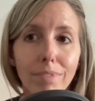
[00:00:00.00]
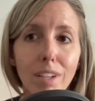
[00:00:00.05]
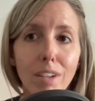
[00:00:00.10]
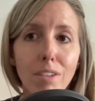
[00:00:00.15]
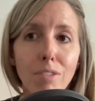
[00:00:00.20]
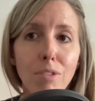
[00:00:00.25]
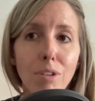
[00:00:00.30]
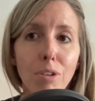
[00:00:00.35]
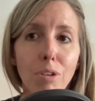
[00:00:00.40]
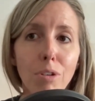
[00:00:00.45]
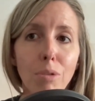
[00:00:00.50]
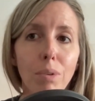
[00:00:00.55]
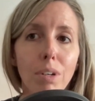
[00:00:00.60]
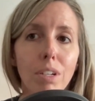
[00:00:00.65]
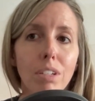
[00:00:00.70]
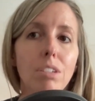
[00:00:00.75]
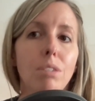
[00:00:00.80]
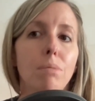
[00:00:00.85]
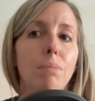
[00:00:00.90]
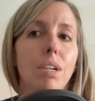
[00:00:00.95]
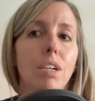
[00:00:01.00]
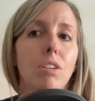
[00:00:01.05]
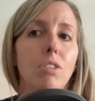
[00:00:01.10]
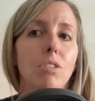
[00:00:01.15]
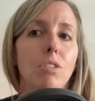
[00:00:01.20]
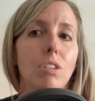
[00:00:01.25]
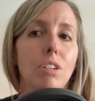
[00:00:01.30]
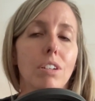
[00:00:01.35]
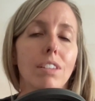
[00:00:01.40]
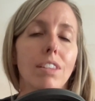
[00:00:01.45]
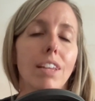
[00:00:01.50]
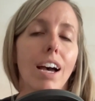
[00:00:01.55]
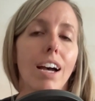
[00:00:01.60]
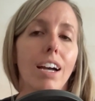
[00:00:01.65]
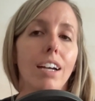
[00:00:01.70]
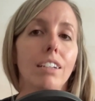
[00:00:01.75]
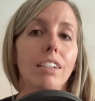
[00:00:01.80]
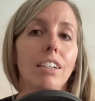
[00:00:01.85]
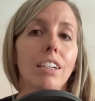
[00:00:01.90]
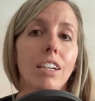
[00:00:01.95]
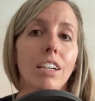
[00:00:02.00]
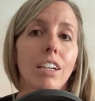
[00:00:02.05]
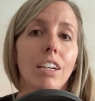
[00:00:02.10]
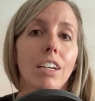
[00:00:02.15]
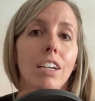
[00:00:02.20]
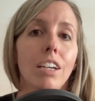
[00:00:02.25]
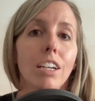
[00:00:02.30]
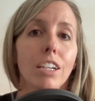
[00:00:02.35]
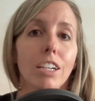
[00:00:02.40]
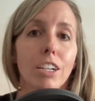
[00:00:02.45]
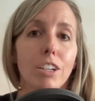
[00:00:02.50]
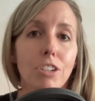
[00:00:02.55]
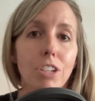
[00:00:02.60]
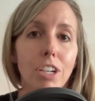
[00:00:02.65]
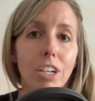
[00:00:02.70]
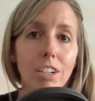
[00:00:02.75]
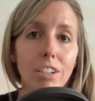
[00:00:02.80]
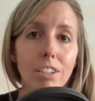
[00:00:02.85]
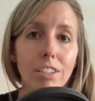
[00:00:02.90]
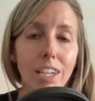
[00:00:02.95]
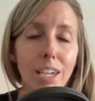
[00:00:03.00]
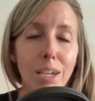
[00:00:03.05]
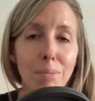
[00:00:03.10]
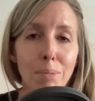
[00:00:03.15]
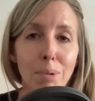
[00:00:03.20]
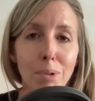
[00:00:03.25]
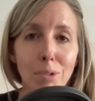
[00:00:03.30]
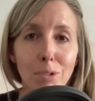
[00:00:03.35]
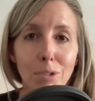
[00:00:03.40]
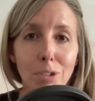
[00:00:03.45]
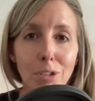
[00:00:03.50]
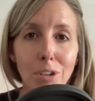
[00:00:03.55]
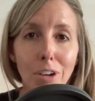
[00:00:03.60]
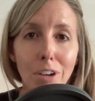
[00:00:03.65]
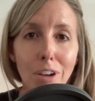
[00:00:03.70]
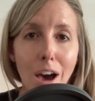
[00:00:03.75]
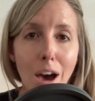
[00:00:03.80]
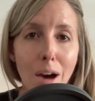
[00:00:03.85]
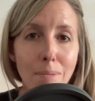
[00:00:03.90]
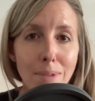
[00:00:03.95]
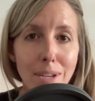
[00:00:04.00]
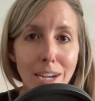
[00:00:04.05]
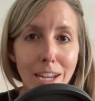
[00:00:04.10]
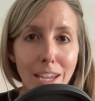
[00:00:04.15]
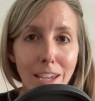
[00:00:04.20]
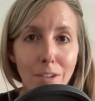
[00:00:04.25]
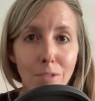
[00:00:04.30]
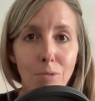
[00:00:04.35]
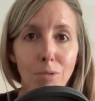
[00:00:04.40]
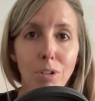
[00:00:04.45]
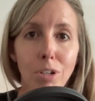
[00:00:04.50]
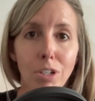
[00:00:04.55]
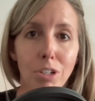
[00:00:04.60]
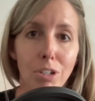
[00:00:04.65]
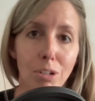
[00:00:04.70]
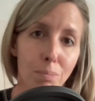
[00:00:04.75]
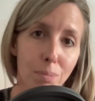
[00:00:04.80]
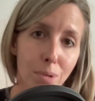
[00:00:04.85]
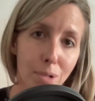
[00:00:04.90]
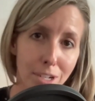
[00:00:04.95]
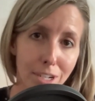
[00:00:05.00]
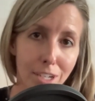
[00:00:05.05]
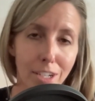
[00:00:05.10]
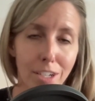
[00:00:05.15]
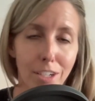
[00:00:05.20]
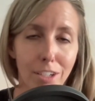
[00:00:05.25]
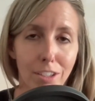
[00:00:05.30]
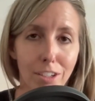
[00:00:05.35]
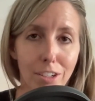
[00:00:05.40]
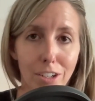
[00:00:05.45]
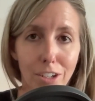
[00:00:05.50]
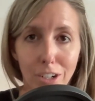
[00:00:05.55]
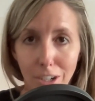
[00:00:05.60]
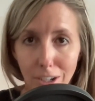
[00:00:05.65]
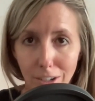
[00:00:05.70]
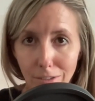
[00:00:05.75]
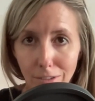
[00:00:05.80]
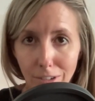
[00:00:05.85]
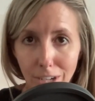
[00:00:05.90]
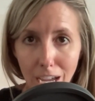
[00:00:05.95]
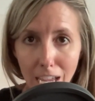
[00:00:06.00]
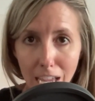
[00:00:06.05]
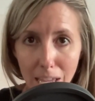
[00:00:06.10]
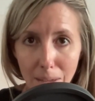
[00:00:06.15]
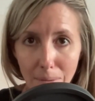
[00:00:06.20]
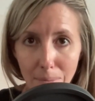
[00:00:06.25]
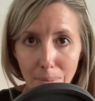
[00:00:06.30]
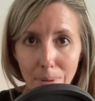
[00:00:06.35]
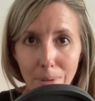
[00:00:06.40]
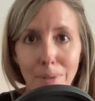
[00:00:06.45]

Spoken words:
So you want to make sure that your chair is able to accommodate for your particular curve type.